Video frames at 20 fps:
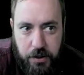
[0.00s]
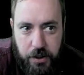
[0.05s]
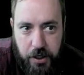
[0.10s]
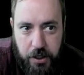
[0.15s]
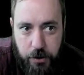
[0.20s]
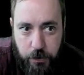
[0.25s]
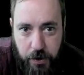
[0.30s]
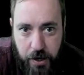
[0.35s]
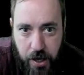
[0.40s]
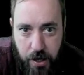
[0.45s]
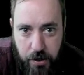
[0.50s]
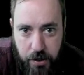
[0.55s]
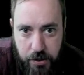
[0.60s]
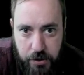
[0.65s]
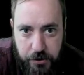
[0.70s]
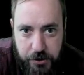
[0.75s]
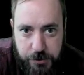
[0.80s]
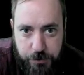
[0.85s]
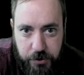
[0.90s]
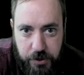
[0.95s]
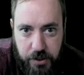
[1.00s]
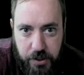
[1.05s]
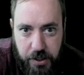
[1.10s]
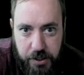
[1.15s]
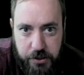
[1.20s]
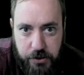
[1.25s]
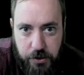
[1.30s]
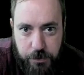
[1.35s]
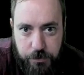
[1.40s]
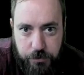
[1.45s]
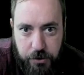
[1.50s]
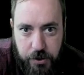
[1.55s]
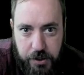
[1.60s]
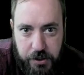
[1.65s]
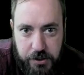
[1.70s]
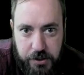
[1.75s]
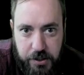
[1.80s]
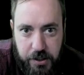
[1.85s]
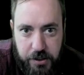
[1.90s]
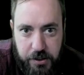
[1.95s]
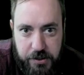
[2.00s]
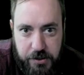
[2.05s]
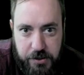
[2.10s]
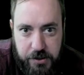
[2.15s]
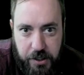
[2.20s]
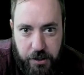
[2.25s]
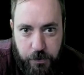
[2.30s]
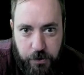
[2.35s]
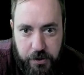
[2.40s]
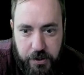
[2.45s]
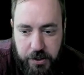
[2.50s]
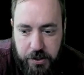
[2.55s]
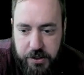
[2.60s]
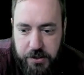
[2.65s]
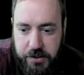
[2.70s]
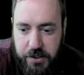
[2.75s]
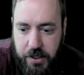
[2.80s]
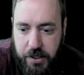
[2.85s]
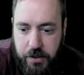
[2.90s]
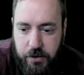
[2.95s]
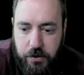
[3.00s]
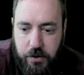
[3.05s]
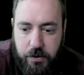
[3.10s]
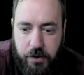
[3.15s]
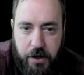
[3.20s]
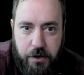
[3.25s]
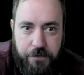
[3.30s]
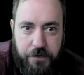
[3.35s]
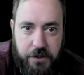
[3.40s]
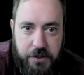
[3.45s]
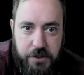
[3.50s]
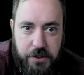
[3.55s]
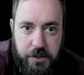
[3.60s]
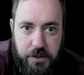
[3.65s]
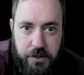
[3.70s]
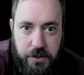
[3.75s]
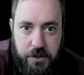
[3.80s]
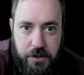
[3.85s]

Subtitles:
Either way, it looks pretty nice. So I'm probably just going to stick with it because I don't know how to fix it.